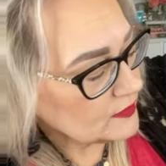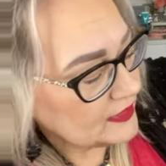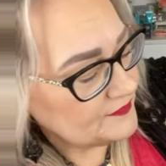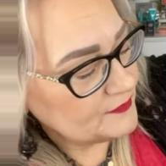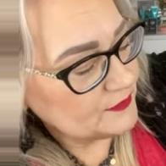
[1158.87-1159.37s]

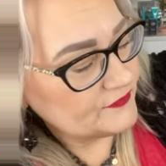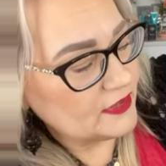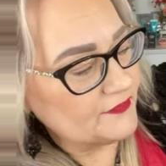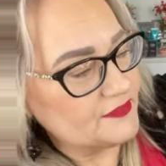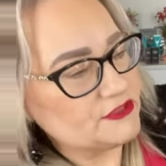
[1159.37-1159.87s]
And then we've
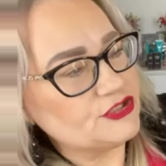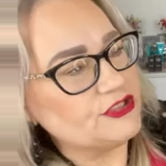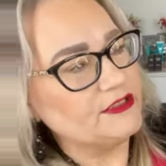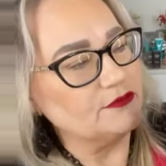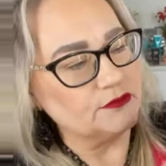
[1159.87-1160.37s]
got the
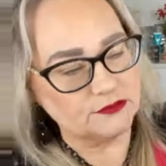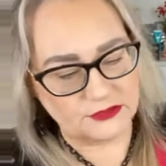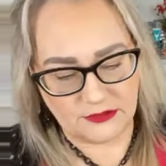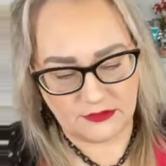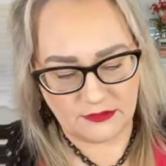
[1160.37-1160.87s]
Shield
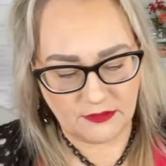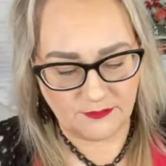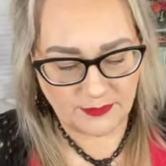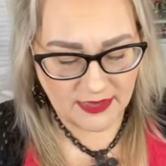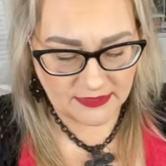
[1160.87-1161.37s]

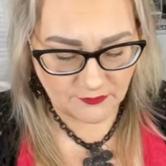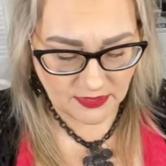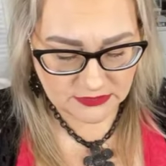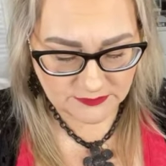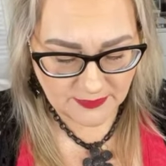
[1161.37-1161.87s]
body
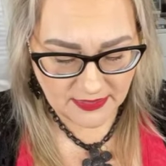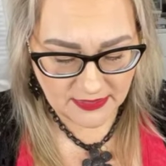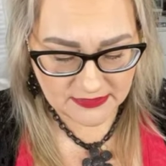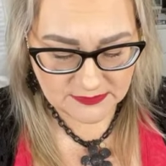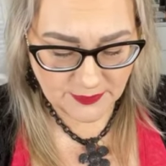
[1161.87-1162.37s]
wash. My
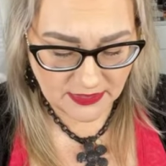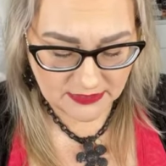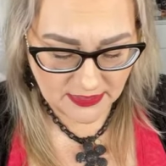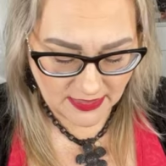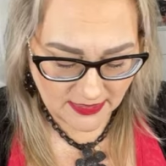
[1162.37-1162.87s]

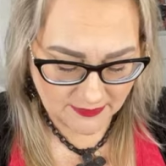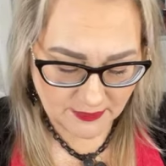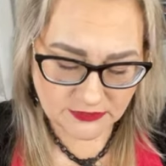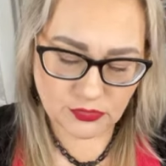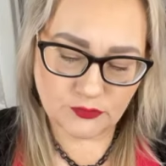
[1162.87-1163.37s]
husband and my
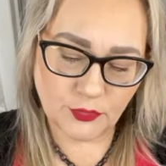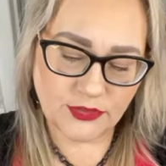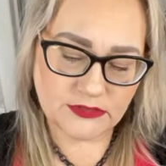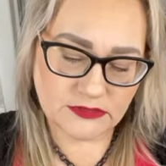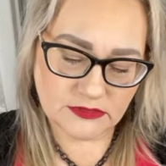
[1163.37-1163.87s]
two
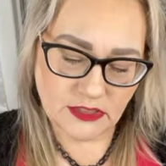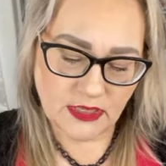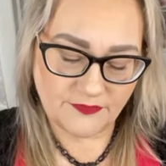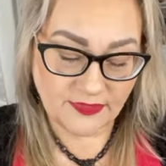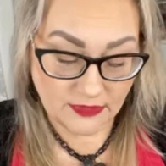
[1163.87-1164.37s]
boys
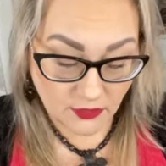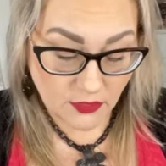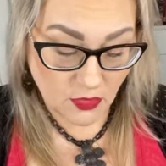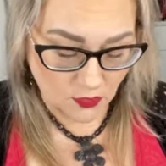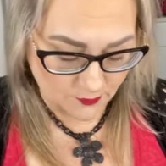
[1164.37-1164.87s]
that are
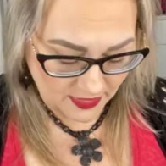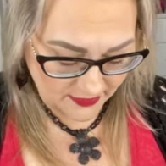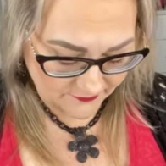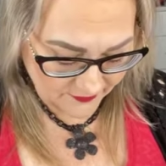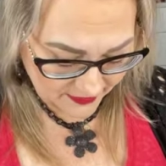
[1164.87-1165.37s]
home, I
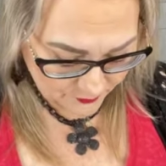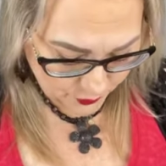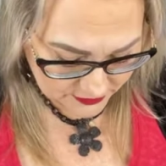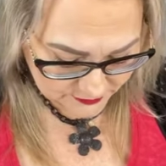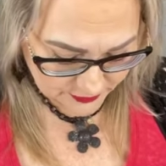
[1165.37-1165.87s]
have five
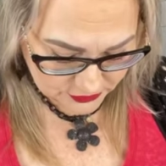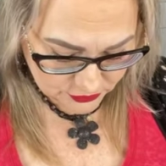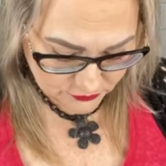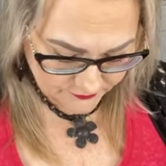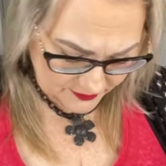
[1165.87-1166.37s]
boys, but two of